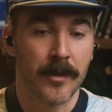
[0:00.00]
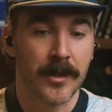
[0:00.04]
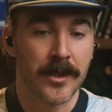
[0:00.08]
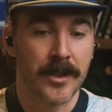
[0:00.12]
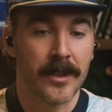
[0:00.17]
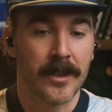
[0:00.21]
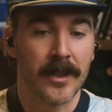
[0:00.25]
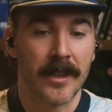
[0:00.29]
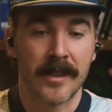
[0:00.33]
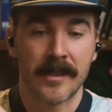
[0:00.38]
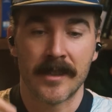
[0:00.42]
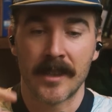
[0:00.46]

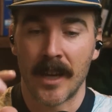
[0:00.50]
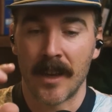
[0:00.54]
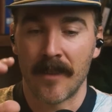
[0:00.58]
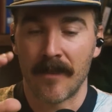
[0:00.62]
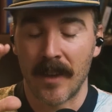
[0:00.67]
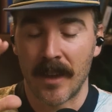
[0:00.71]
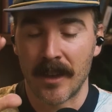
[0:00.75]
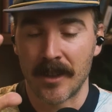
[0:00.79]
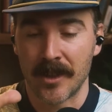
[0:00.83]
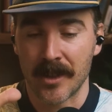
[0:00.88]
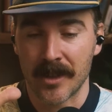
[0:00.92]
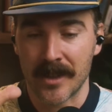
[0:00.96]
originally said
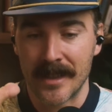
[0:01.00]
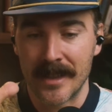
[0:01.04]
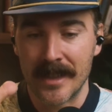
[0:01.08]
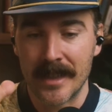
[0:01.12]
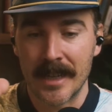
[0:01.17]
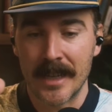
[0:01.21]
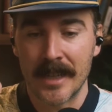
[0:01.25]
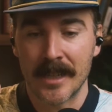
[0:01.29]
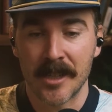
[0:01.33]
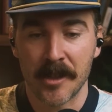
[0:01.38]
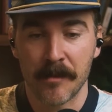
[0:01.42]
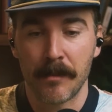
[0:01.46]
that just
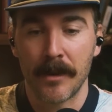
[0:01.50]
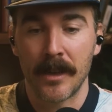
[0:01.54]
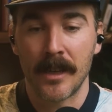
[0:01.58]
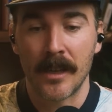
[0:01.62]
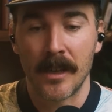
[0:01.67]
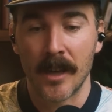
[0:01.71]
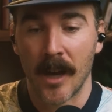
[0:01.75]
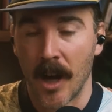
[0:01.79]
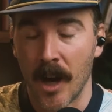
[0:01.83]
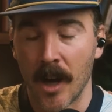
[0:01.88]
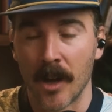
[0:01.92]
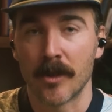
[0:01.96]
need to
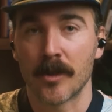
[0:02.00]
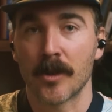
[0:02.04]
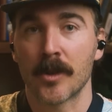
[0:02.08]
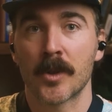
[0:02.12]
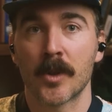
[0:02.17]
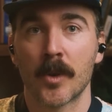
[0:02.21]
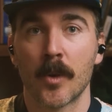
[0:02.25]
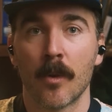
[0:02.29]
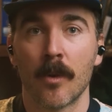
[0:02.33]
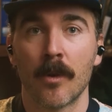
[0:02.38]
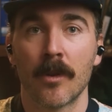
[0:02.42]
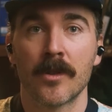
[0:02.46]
be
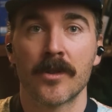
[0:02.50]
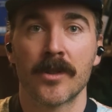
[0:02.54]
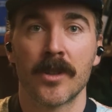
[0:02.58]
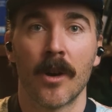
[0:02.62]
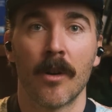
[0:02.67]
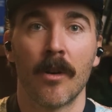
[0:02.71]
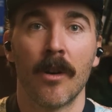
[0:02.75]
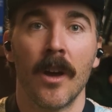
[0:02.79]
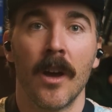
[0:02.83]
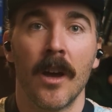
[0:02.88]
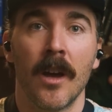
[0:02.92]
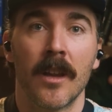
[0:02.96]
underscored.
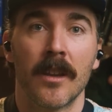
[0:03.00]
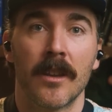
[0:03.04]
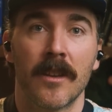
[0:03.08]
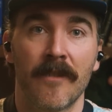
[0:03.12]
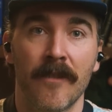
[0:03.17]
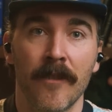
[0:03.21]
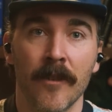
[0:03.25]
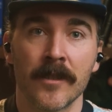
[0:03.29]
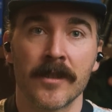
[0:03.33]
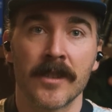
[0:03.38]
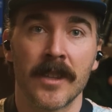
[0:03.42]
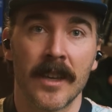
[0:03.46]
So the
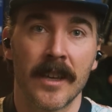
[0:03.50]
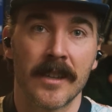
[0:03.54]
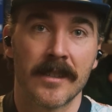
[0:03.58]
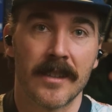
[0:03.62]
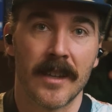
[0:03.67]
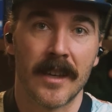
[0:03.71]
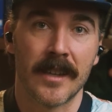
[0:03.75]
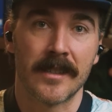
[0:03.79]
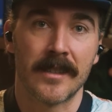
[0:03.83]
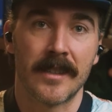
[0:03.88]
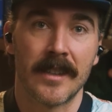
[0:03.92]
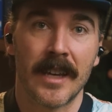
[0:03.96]
first thing is
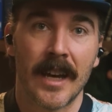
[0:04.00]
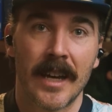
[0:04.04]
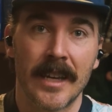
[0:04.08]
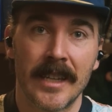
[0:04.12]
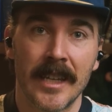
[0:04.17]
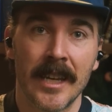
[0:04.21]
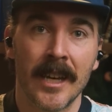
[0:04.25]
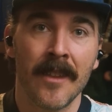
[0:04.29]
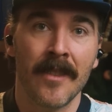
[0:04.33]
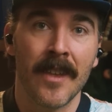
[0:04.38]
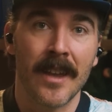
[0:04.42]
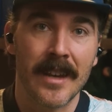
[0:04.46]
this. The
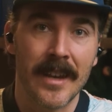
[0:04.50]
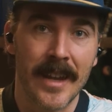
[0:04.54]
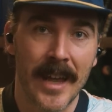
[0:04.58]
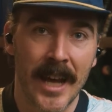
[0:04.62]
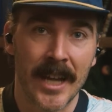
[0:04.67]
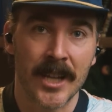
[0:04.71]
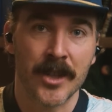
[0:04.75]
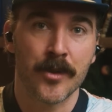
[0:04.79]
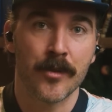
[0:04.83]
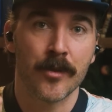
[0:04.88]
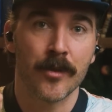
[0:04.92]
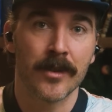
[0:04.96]
idea that
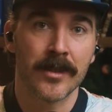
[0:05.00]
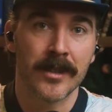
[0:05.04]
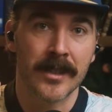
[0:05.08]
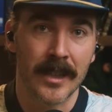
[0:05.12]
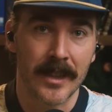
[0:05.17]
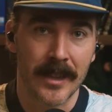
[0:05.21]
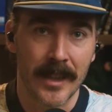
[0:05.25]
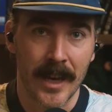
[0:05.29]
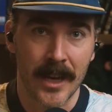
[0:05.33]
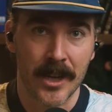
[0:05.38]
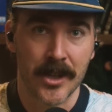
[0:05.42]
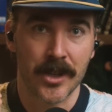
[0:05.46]
natural
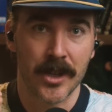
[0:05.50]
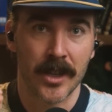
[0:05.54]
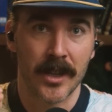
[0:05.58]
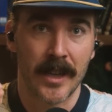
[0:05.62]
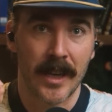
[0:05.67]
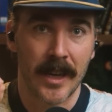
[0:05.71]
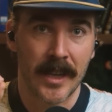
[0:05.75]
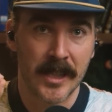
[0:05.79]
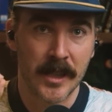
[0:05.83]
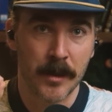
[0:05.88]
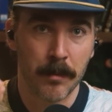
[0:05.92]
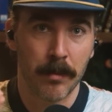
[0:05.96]
selection
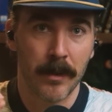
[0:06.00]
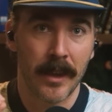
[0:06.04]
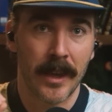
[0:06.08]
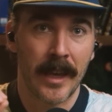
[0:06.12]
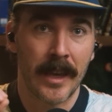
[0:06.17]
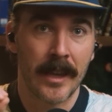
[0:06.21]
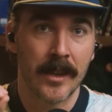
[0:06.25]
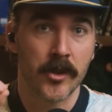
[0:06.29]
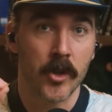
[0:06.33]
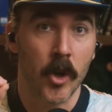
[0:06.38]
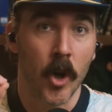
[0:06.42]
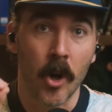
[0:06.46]

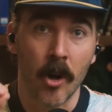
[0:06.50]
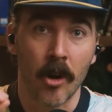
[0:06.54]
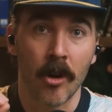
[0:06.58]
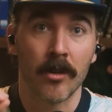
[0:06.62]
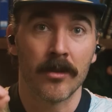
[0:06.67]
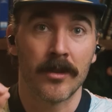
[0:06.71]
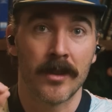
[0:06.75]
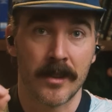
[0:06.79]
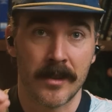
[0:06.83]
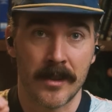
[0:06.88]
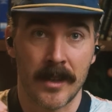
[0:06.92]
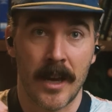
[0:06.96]
explains
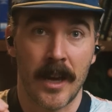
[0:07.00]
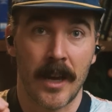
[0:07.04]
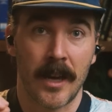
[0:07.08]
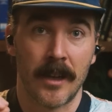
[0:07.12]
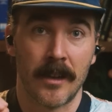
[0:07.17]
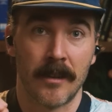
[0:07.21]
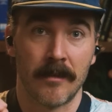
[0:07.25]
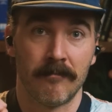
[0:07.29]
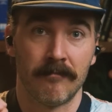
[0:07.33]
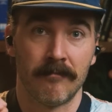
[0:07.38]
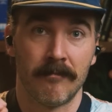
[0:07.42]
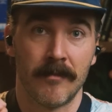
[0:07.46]
all
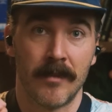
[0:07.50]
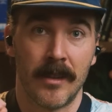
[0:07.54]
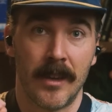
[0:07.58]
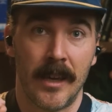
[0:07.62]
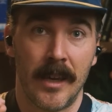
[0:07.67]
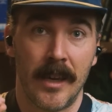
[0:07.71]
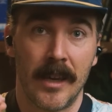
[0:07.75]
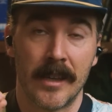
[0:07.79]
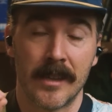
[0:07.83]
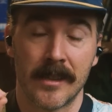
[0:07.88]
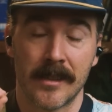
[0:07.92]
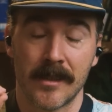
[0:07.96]
design
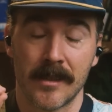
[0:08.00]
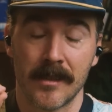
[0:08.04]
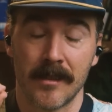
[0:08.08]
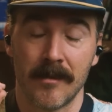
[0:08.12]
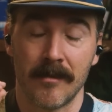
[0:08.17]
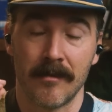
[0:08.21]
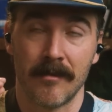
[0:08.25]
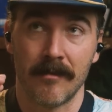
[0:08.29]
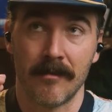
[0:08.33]
is